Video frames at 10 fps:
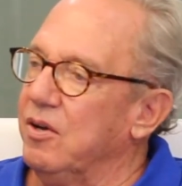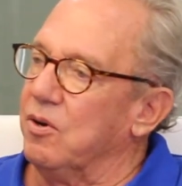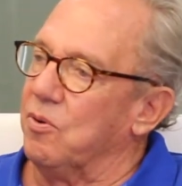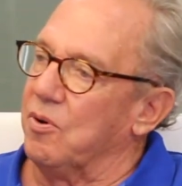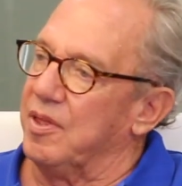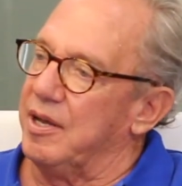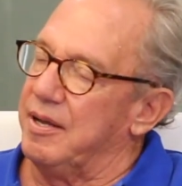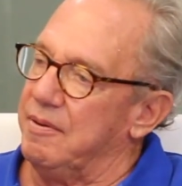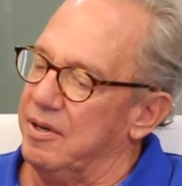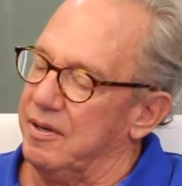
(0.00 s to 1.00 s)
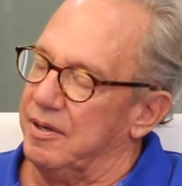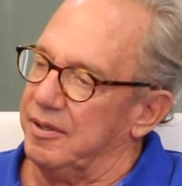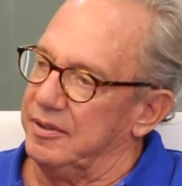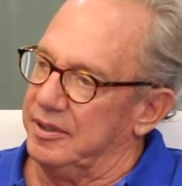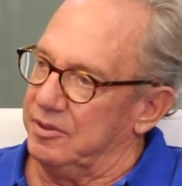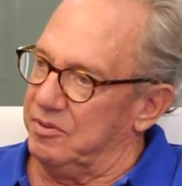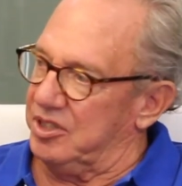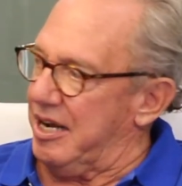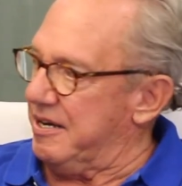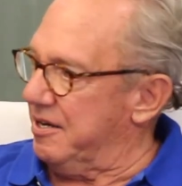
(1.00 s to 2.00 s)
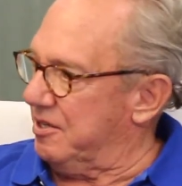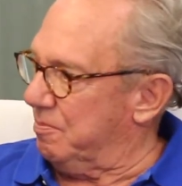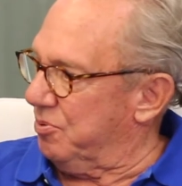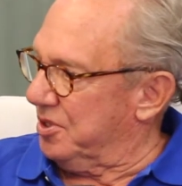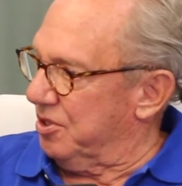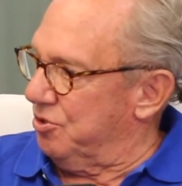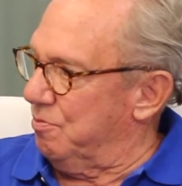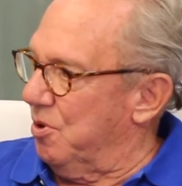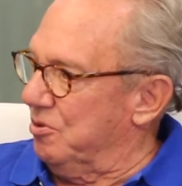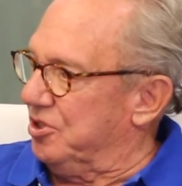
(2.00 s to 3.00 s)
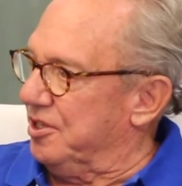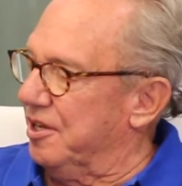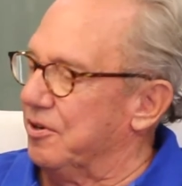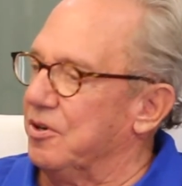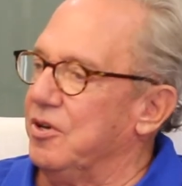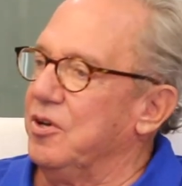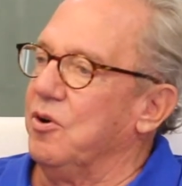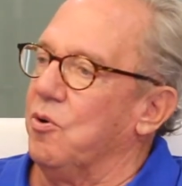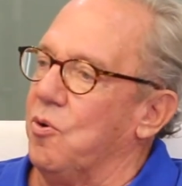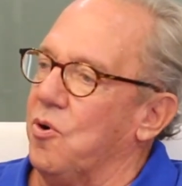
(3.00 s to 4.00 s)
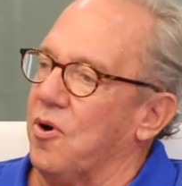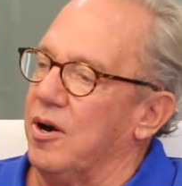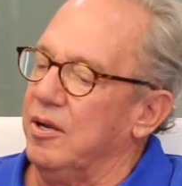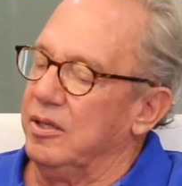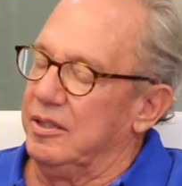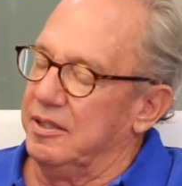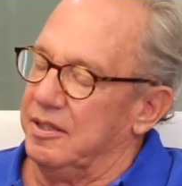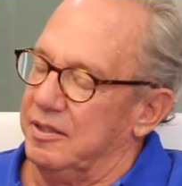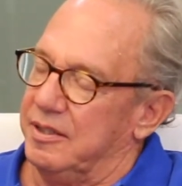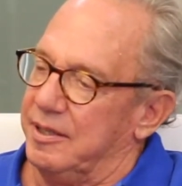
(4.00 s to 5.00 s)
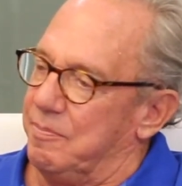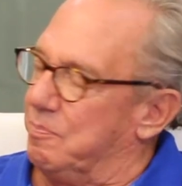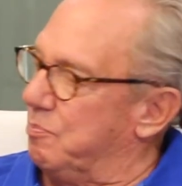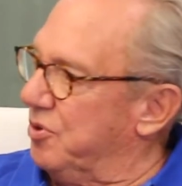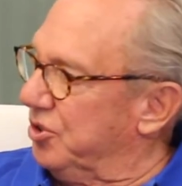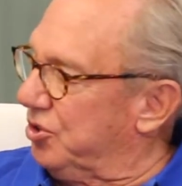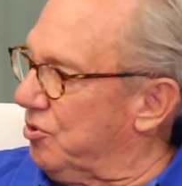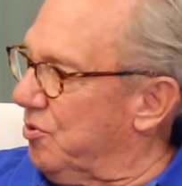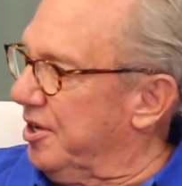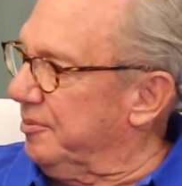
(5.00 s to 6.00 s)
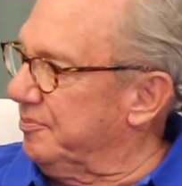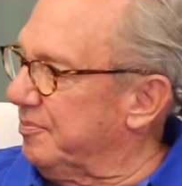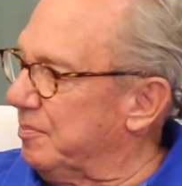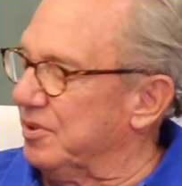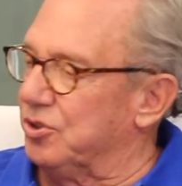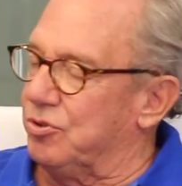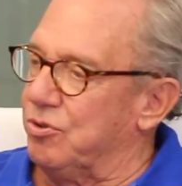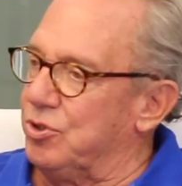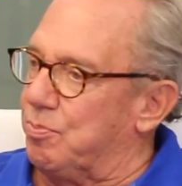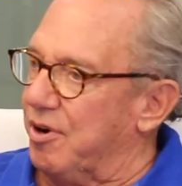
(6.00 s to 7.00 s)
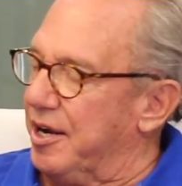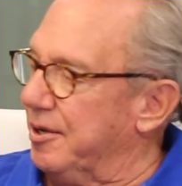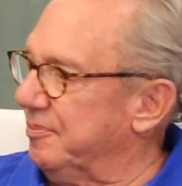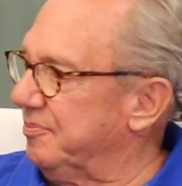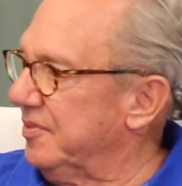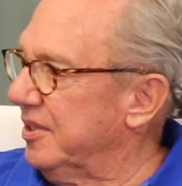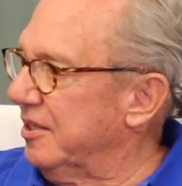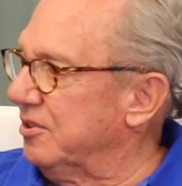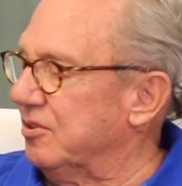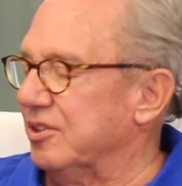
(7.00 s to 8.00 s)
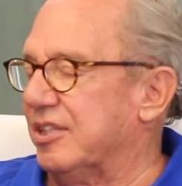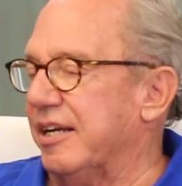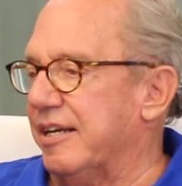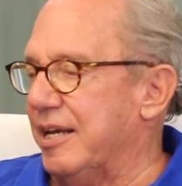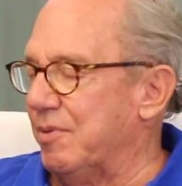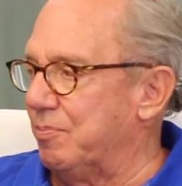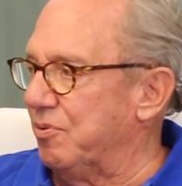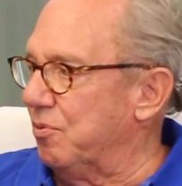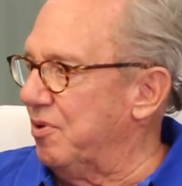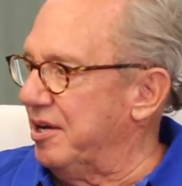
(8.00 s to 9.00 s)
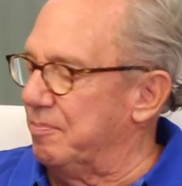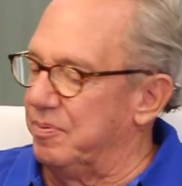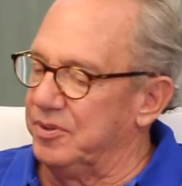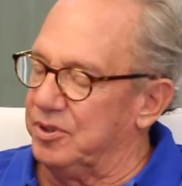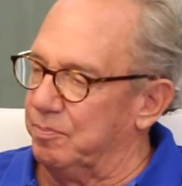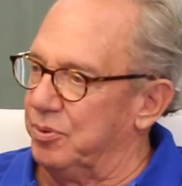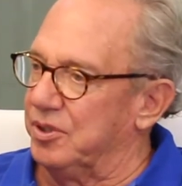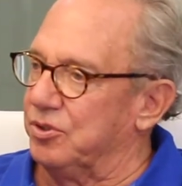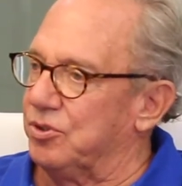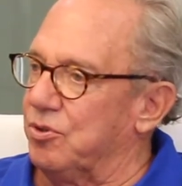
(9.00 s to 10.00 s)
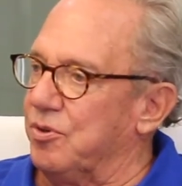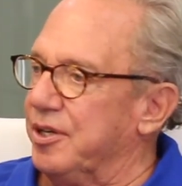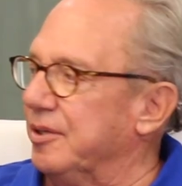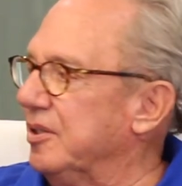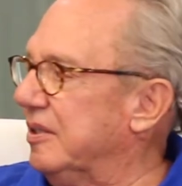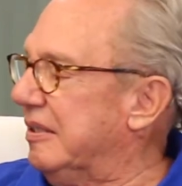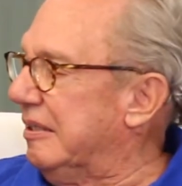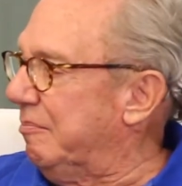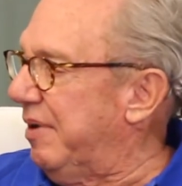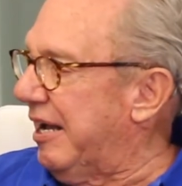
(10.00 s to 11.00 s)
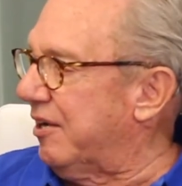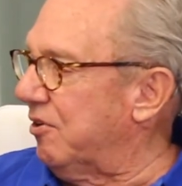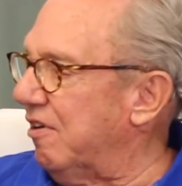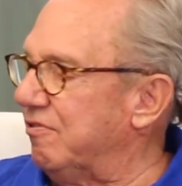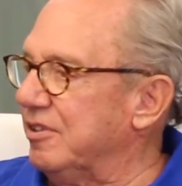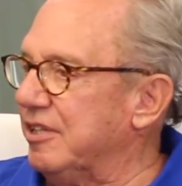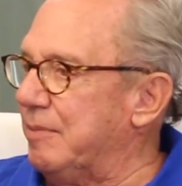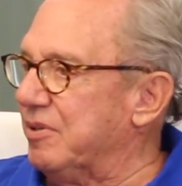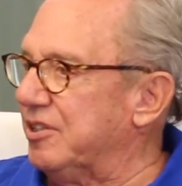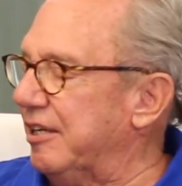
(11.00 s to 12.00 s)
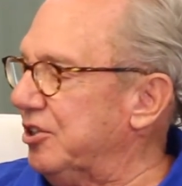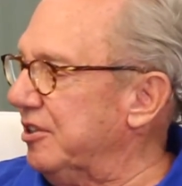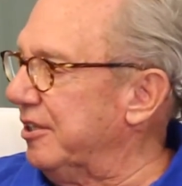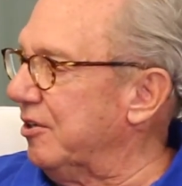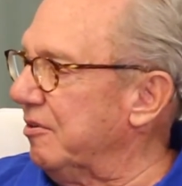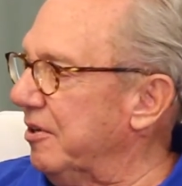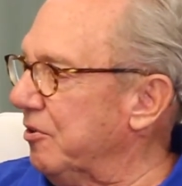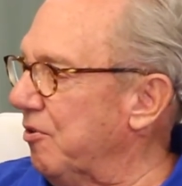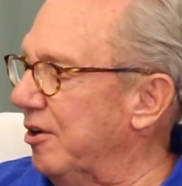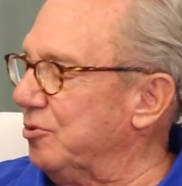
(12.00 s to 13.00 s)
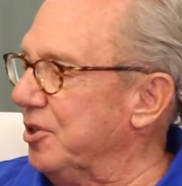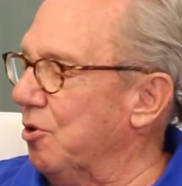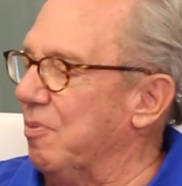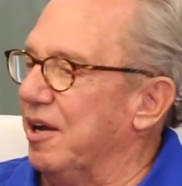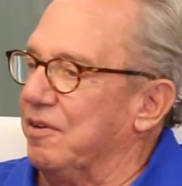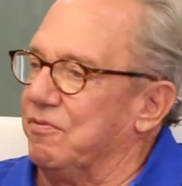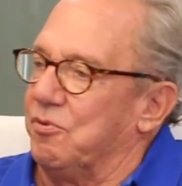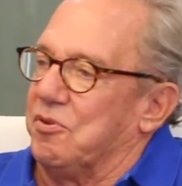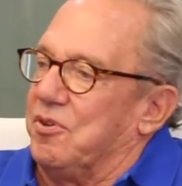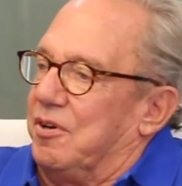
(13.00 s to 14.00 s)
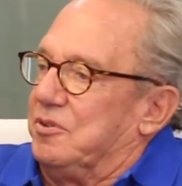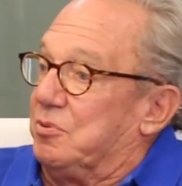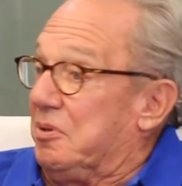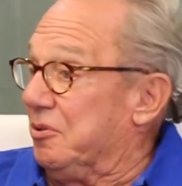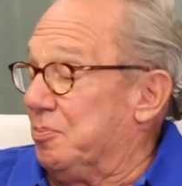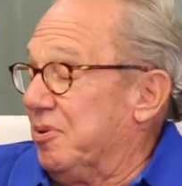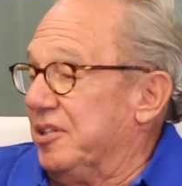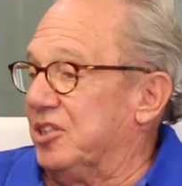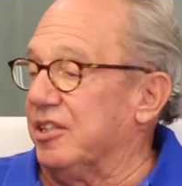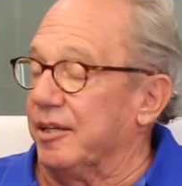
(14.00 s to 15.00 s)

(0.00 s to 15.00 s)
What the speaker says: or they and tighten it to put the two bones together, or they put a screw in, but the screws break. So this guy came up with a way to put the screw in, back it off, keep the tension there, and gradually go back and forth on it. It was pretty slick.